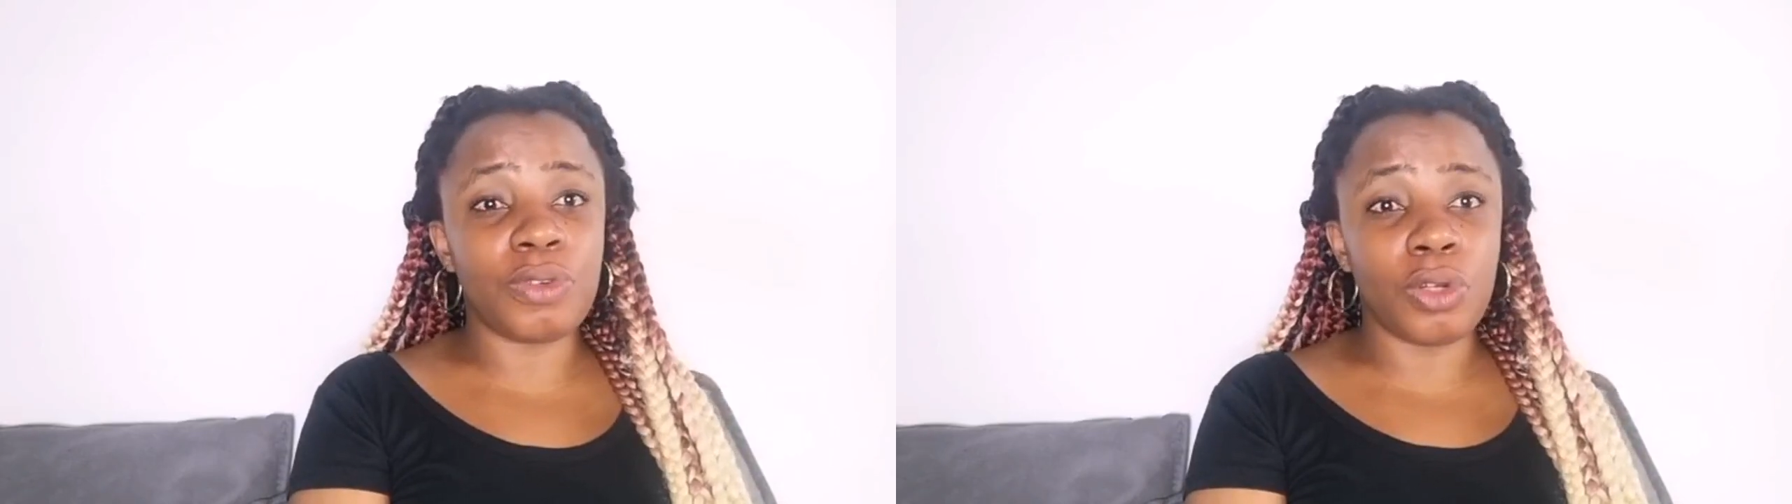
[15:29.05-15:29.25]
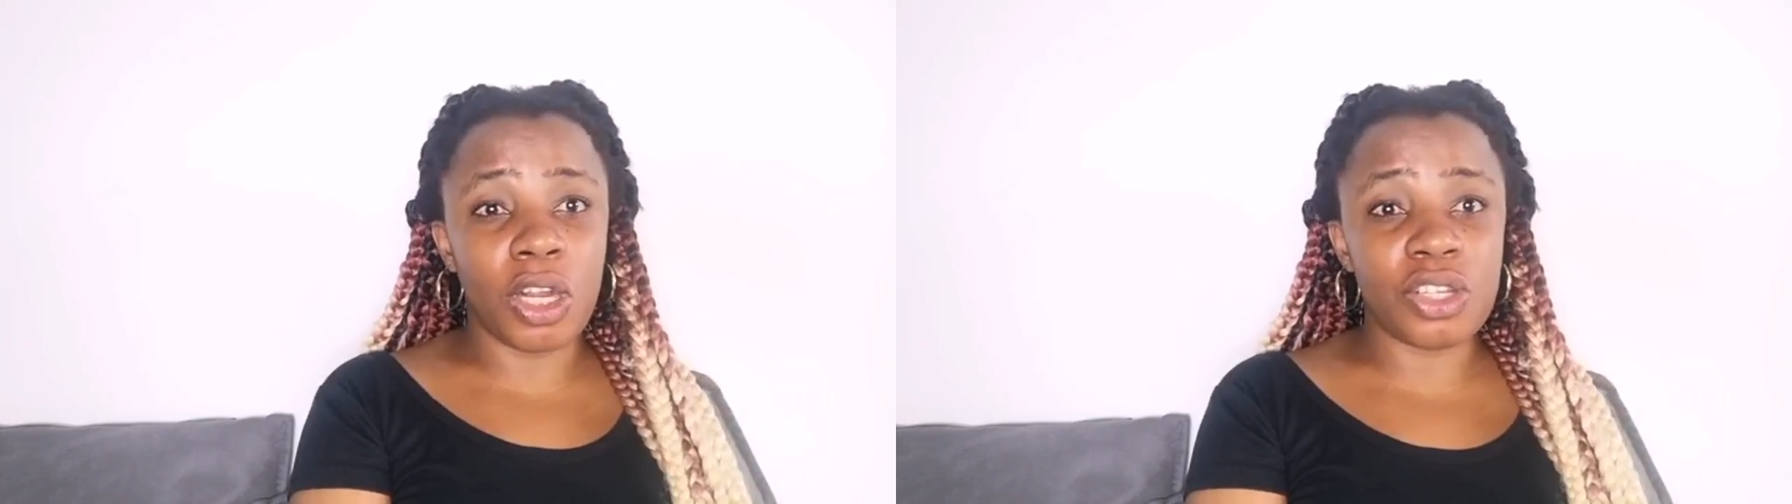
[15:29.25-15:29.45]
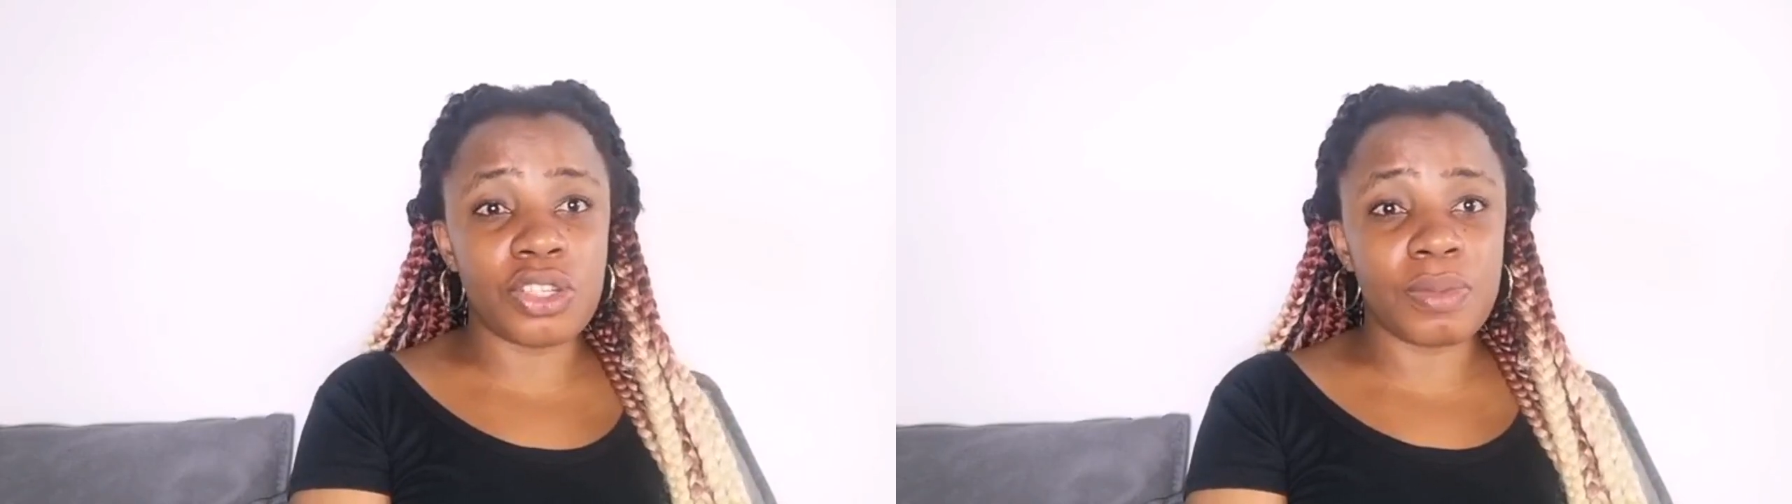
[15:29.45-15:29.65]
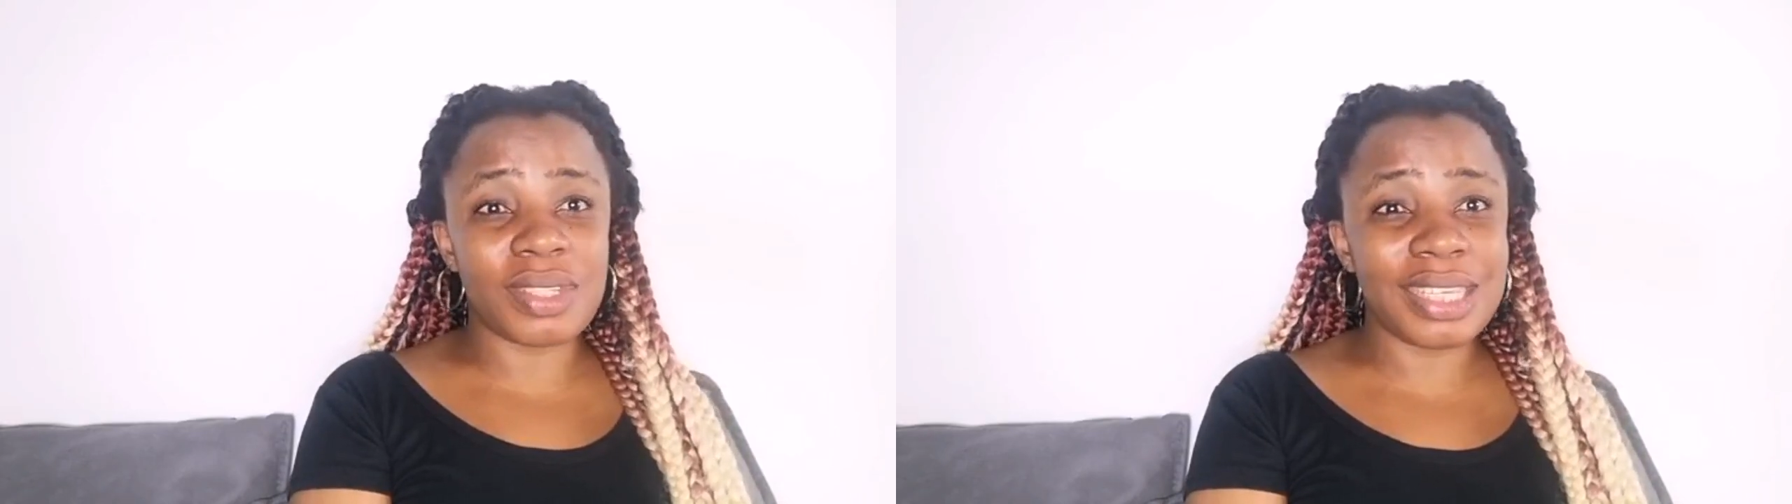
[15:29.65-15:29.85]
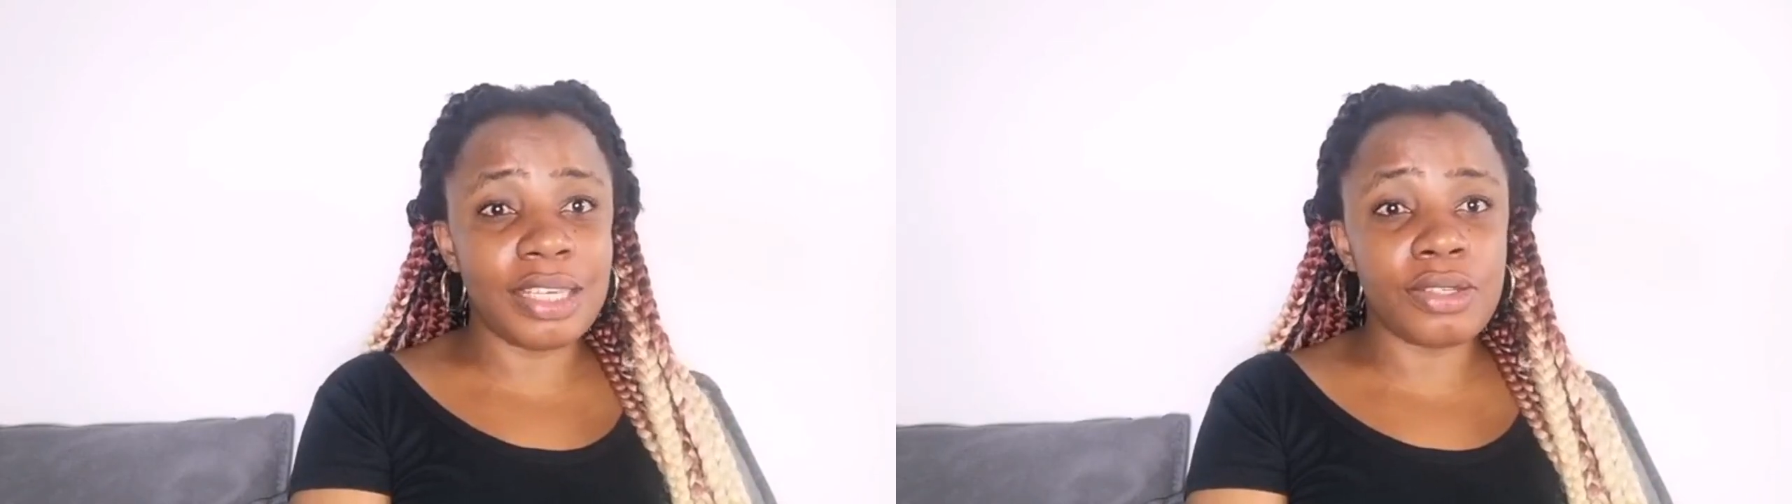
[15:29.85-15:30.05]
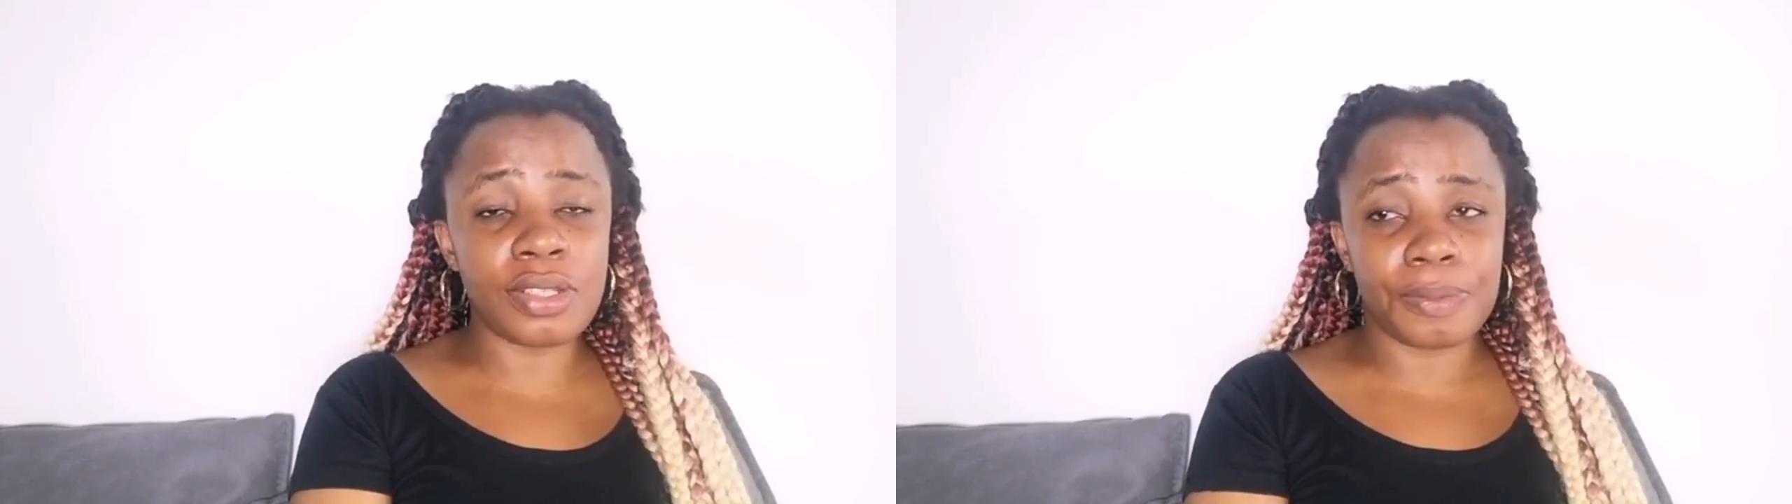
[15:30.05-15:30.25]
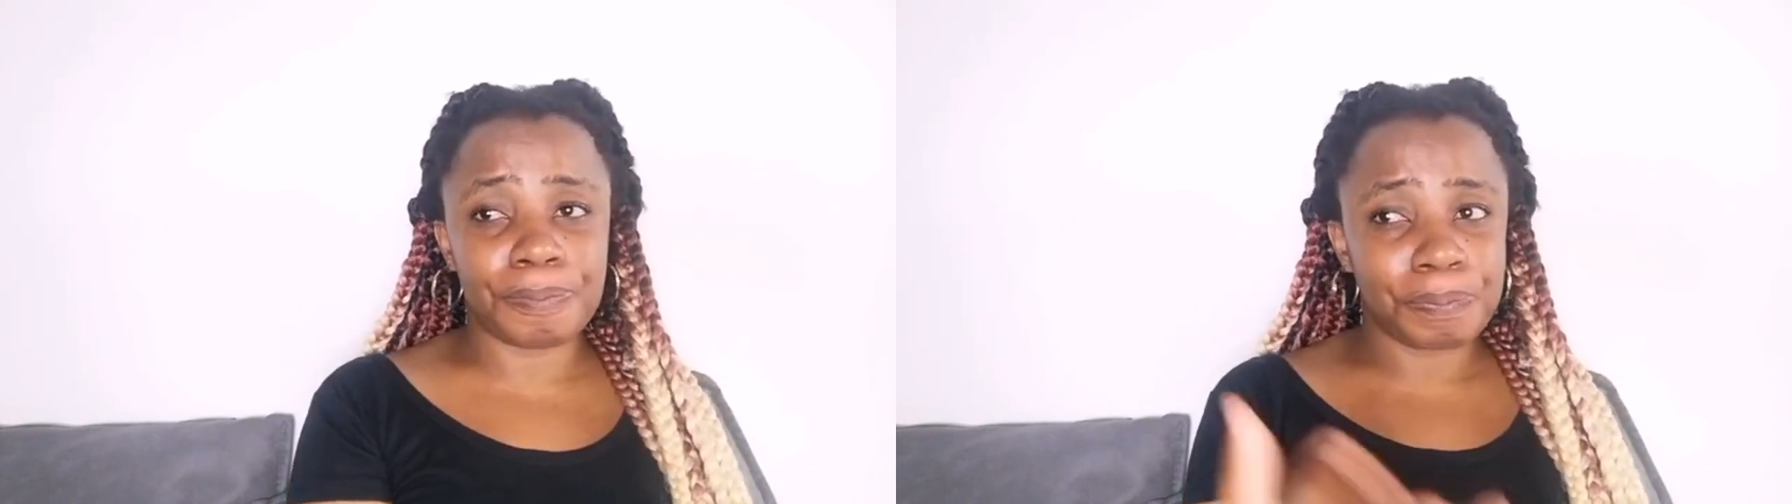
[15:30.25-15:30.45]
learn some skills